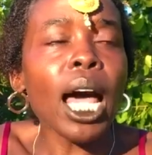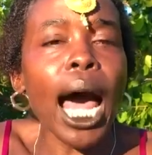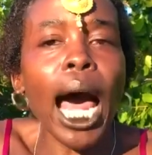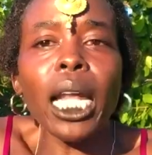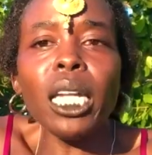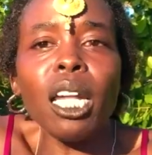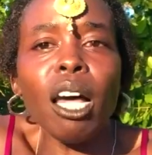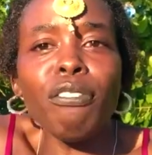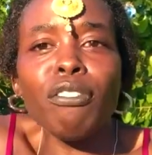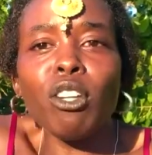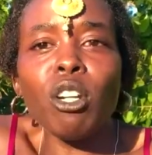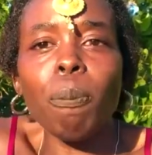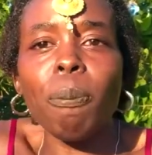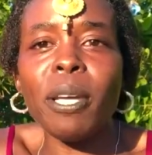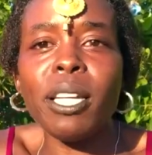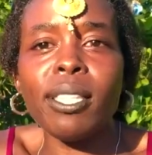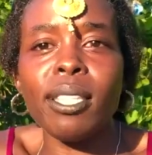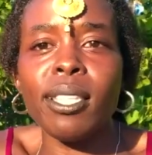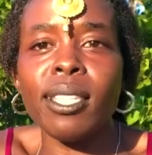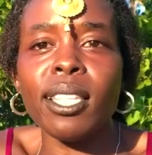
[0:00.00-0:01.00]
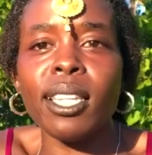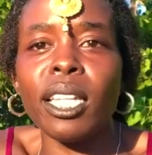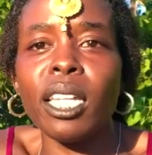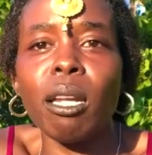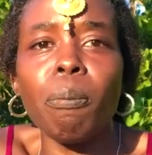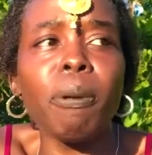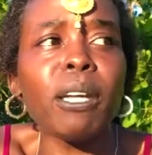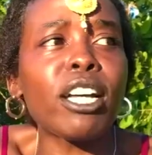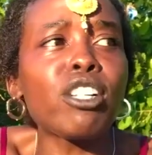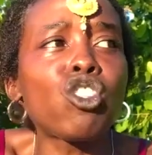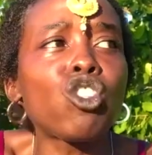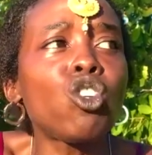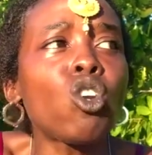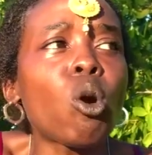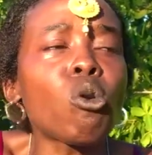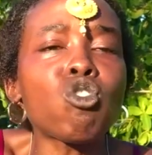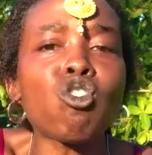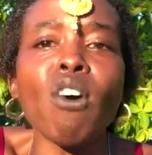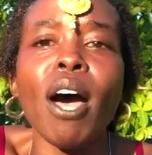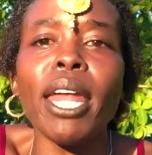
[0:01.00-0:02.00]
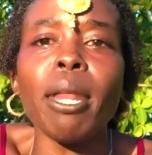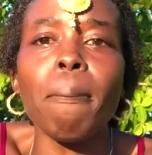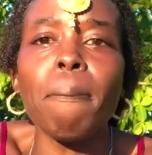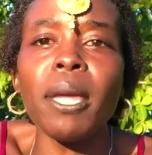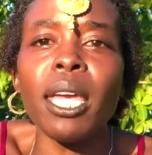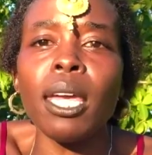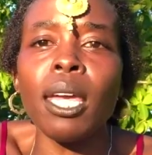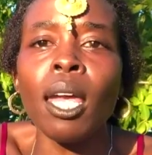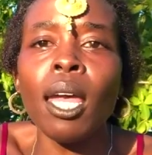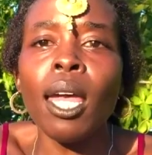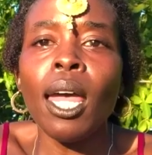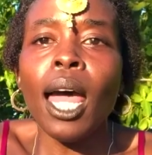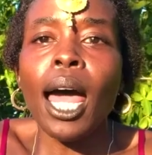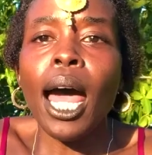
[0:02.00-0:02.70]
I love you to pieces, Celina, because you don't try to be,